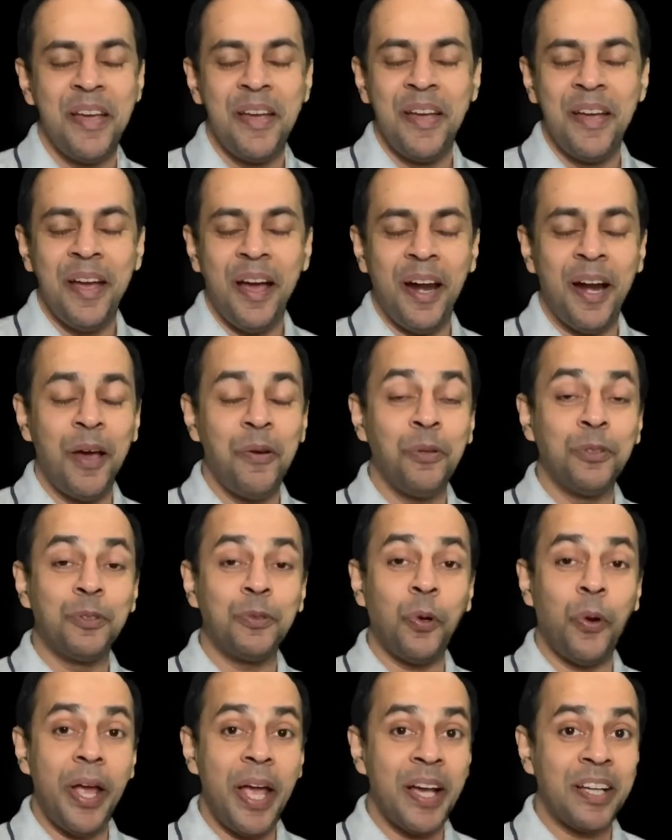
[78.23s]
And I was
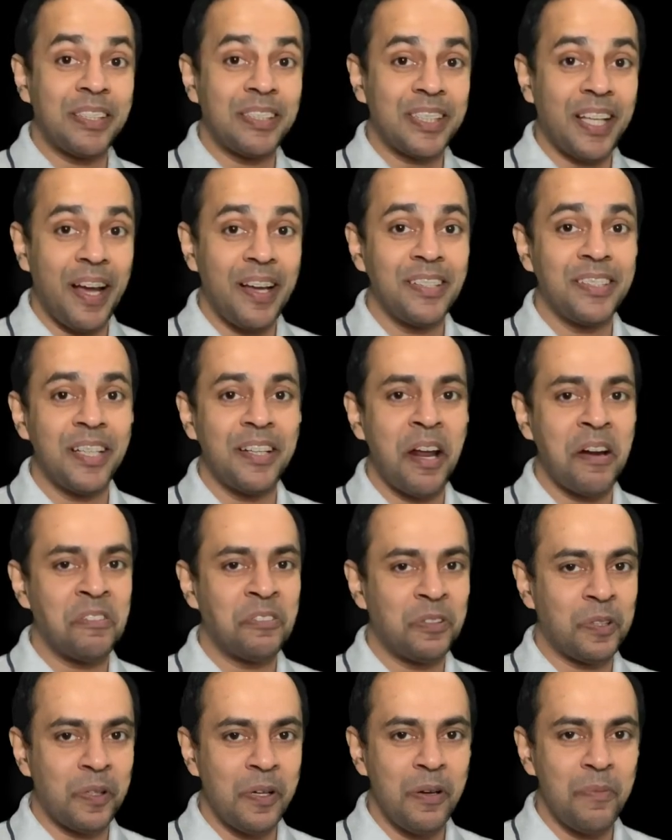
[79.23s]
so excited
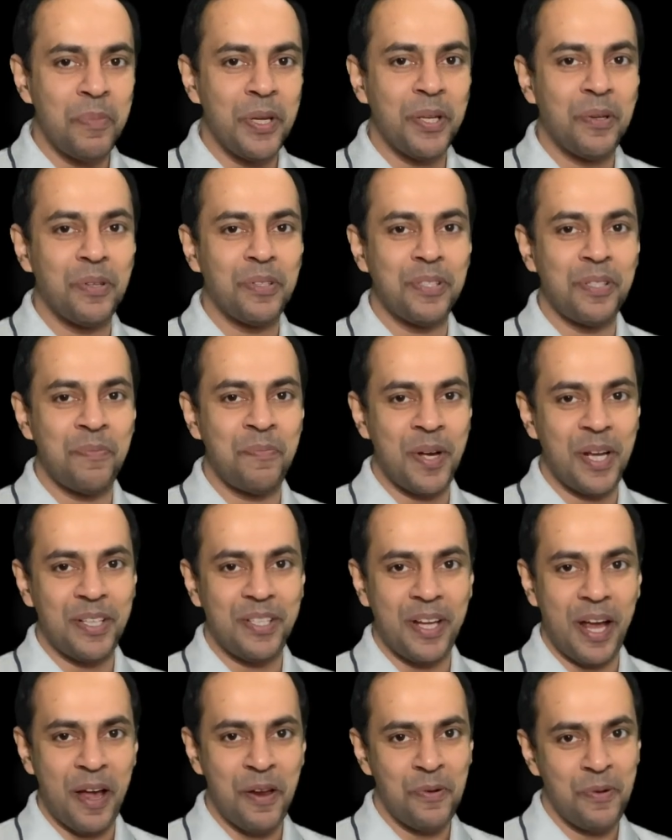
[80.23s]
and thrilled because in my
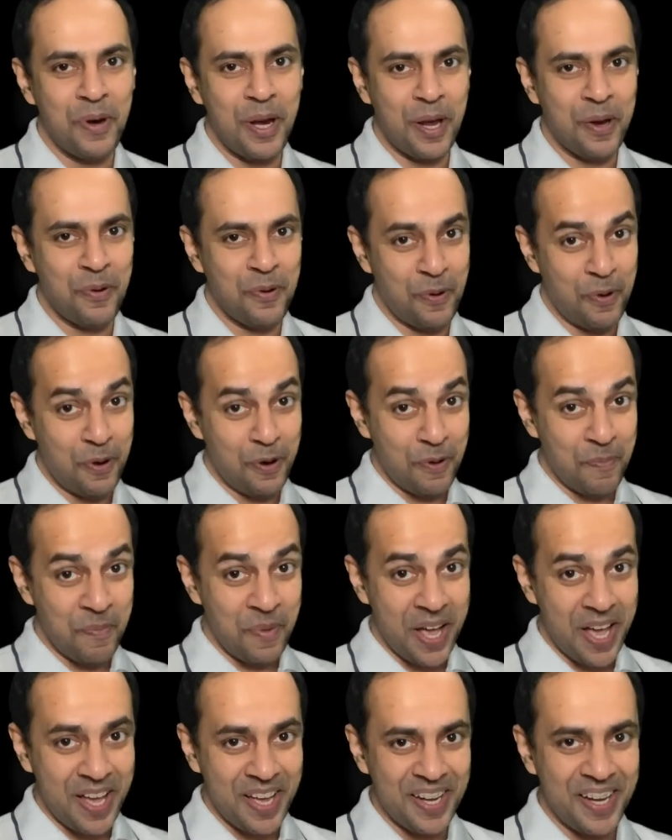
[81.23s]
childhood, I got a lot of
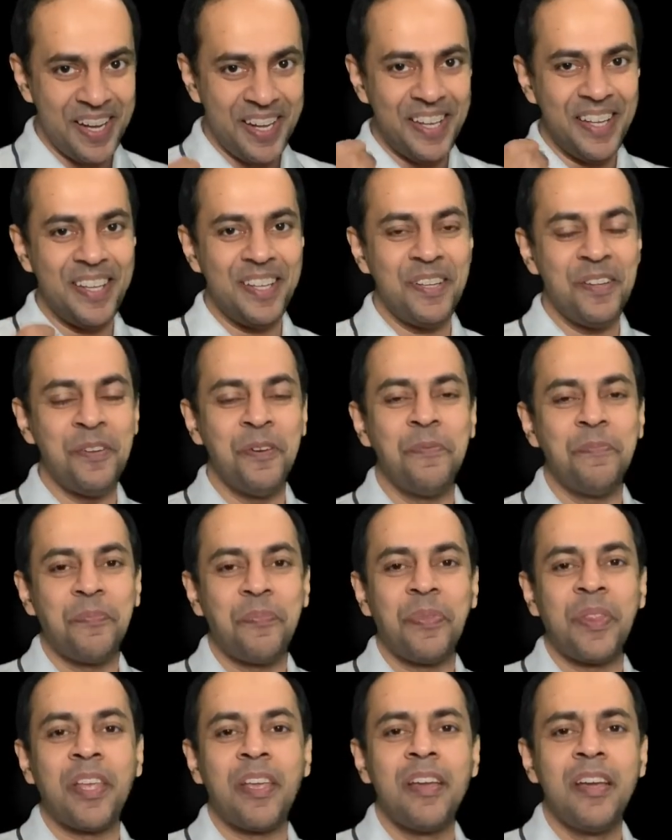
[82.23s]
money, you know
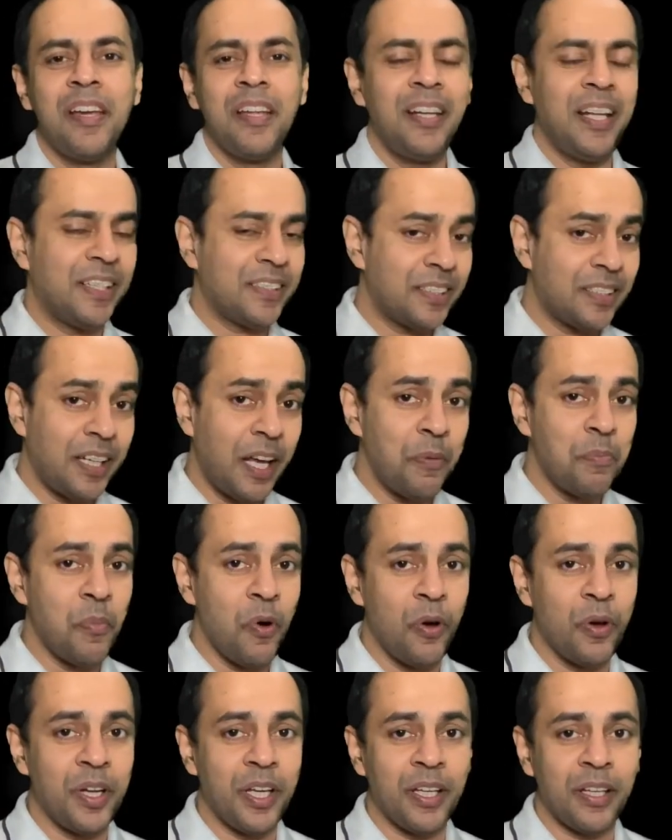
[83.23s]
Next day
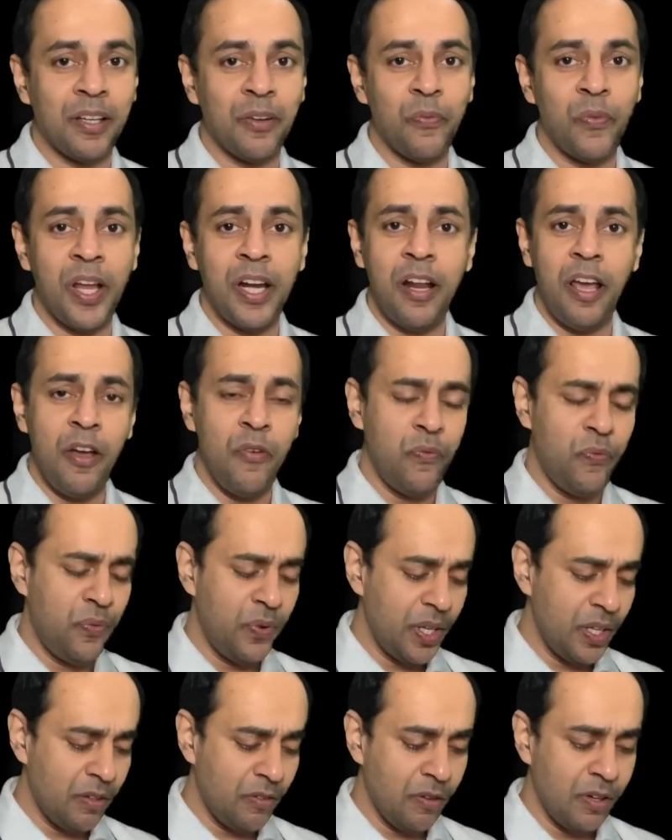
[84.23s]
morning, when
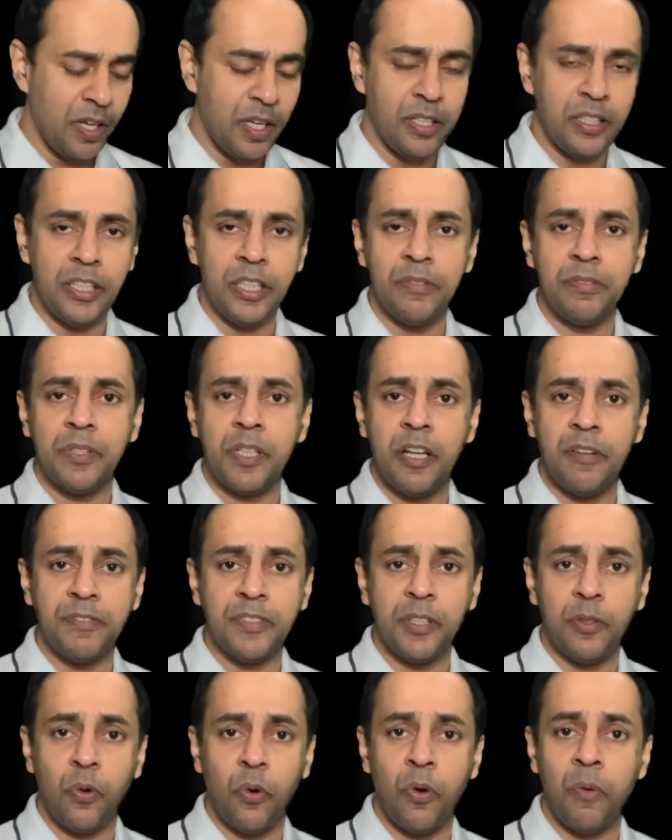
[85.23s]
every relatives left
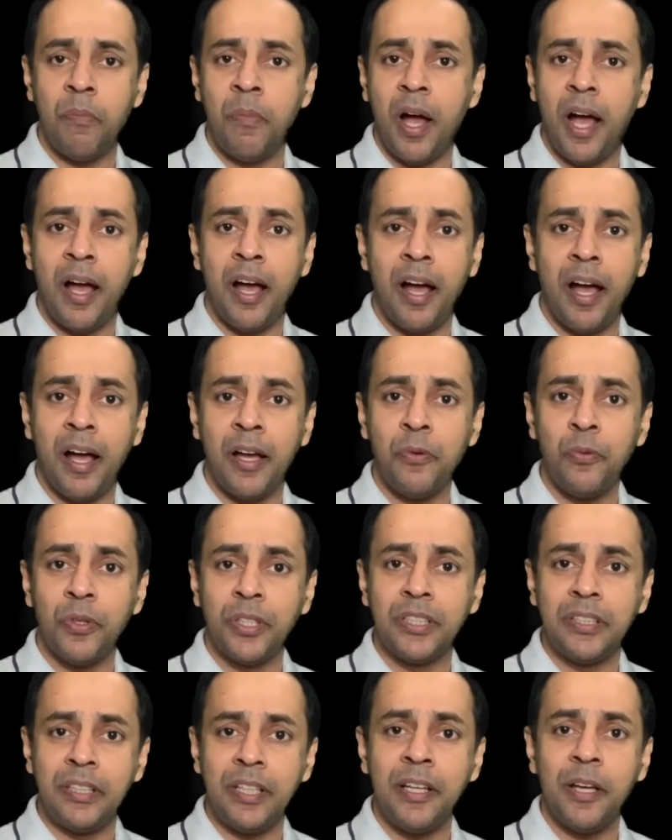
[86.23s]
the home, I, I,
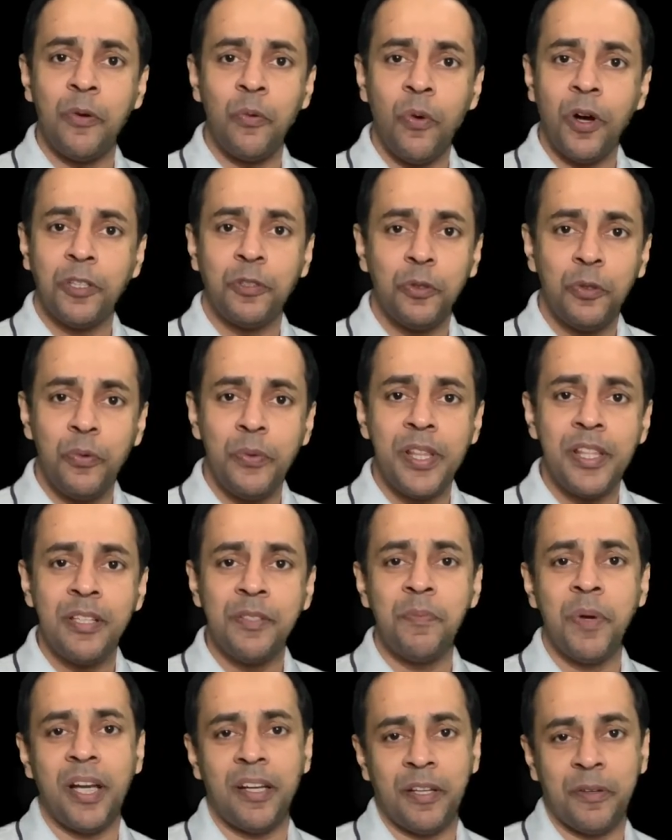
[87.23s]
was thinking what to do with this
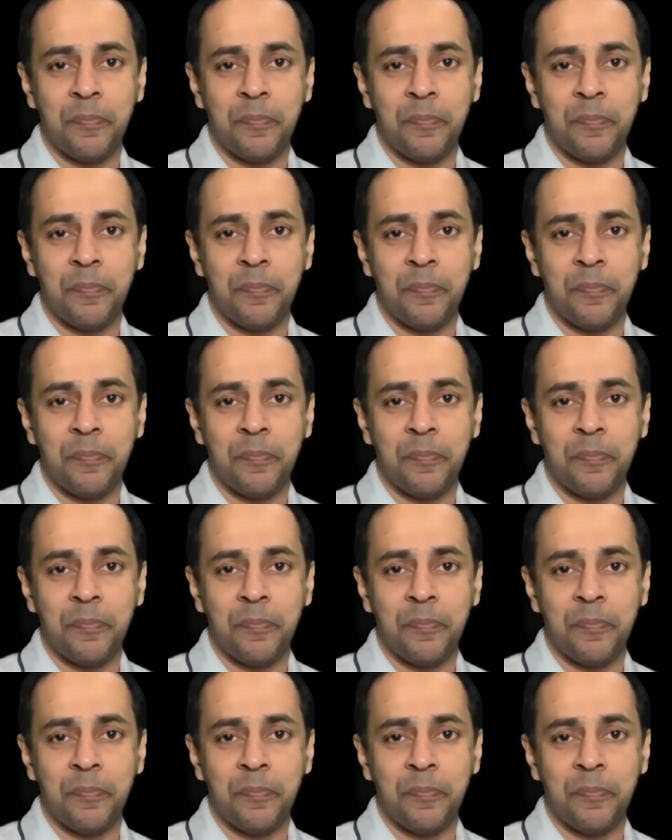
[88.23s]
money.